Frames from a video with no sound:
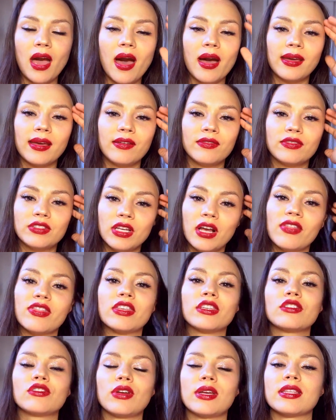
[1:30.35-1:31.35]
I have done
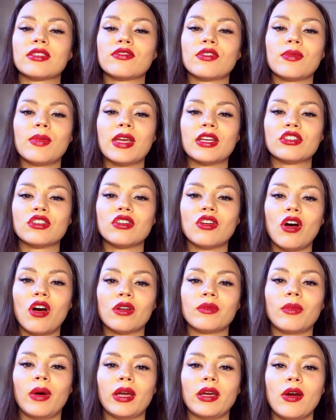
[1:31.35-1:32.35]
this transformation
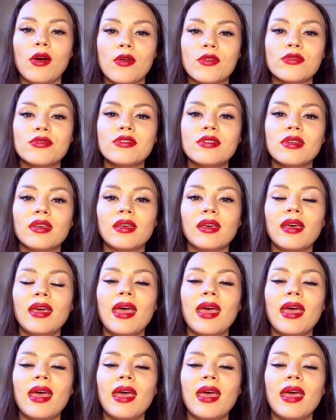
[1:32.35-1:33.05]
on my own,